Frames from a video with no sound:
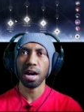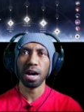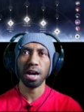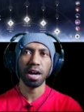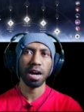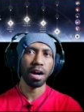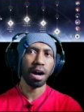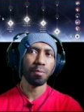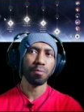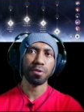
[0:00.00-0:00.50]

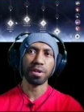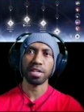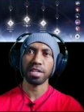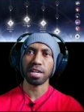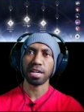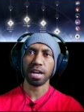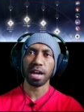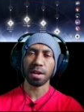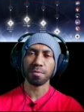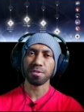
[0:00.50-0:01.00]
uh,
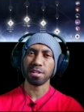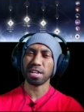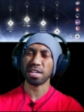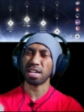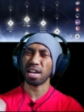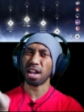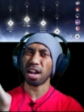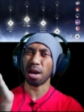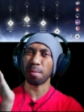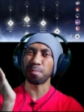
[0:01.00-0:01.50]
upgrading character
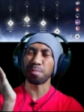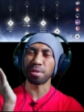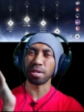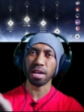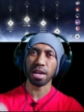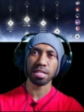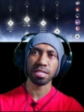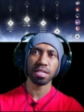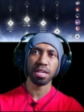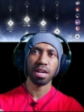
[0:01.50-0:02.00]
that I'm
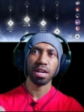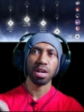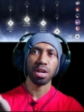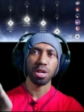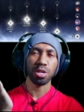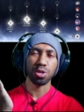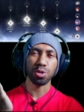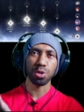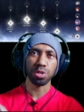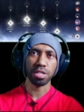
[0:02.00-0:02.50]
not
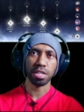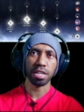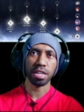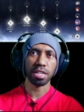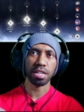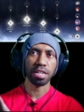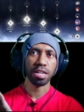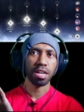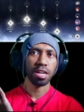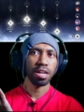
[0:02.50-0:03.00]

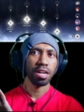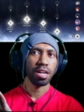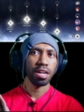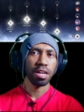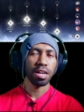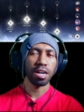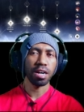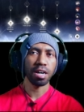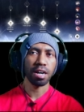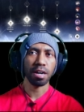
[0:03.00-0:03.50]
using
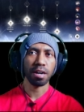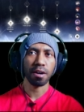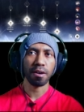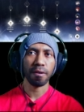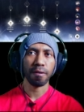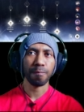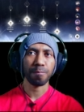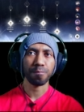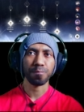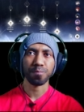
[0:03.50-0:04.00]

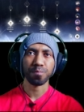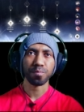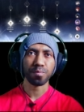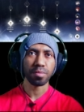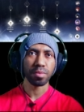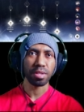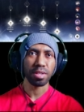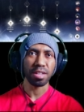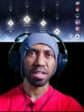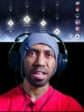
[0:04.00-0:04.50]
uh,
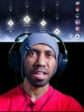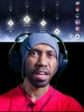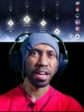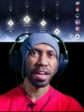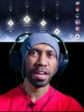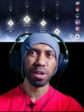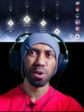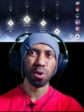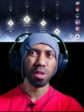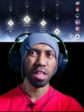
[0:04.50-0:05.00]

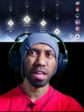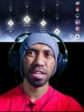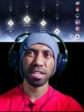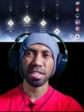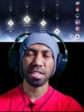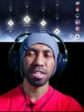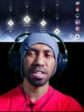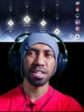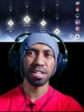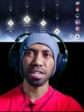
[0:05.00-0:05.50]
at all
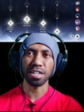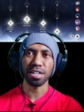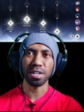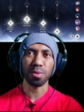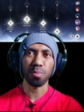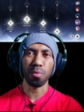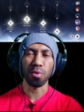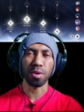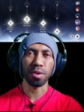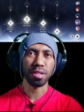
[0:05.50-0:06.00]
like uh,
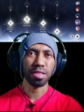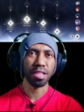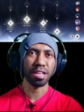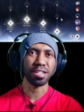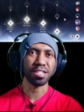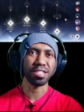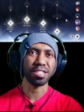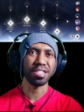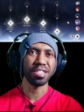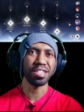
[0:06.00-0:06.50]

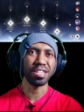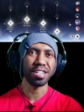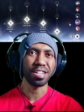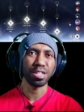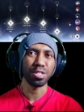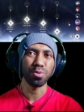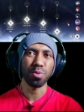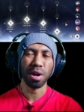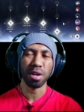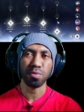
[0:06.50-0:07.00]
like here
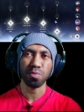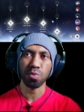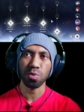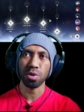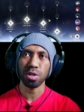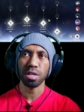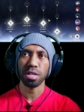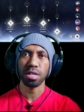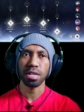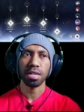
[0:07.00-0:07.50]
you are
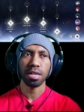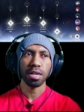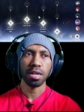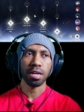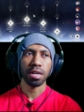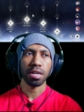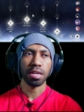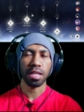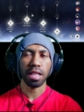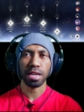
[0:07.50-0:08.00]

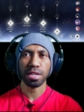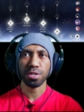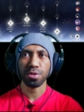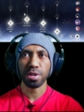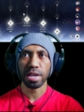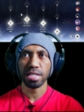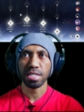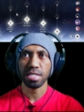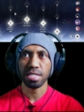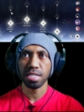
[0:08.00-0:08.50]
like you
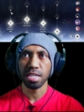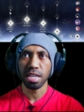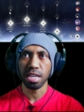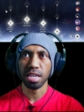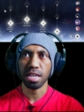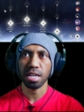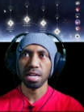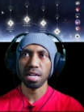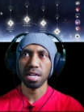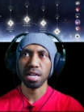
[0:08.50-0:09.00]
can
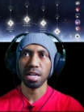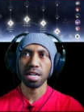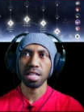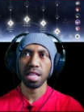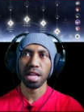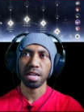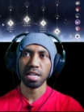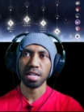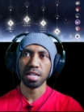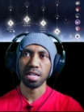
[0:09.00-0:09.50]
see uh,
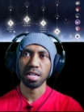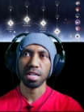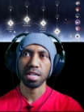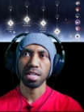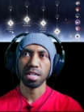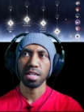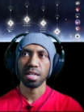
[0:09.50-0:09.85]
like